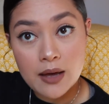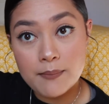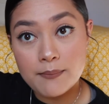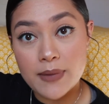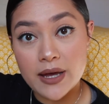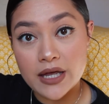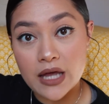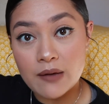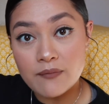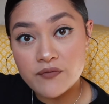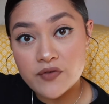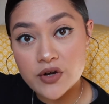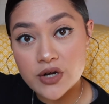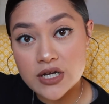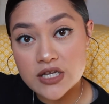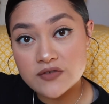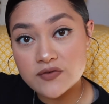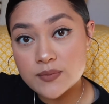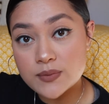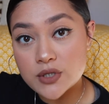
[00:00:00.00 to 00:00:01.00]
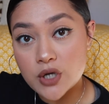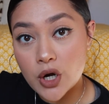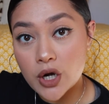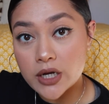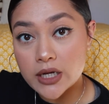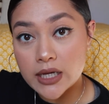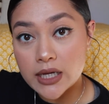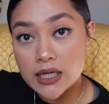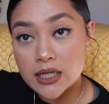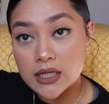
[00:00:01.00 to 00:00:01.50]
My comforter is from
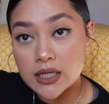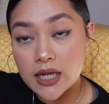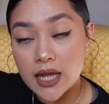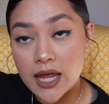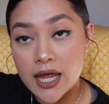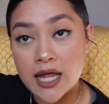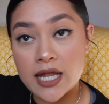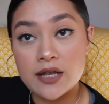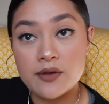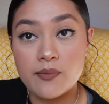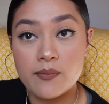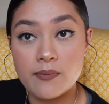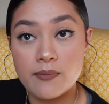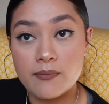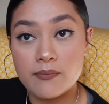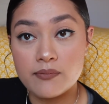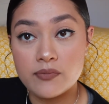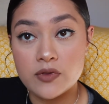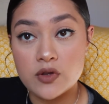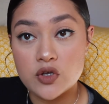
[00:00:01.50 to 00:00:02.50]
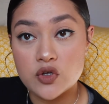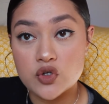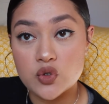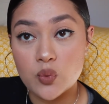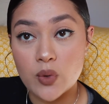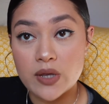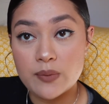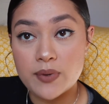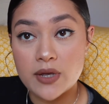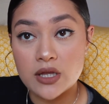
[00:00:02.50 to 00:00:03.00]
Target, and those
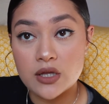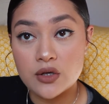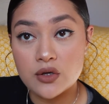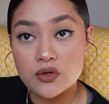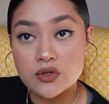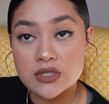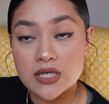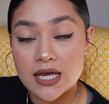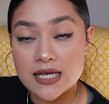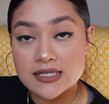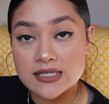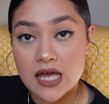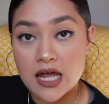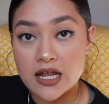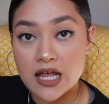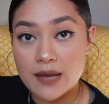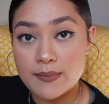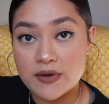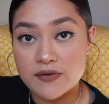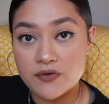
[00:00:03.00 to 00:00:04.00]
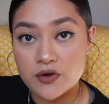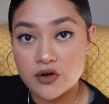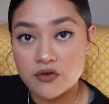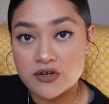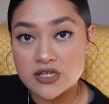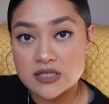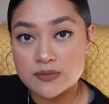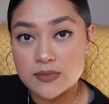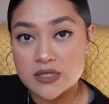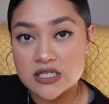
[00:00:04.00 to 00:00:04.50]
white pillows Hassan got me for
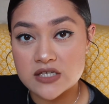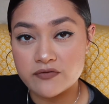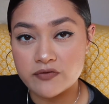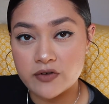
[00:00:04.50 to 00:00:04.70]
Christmas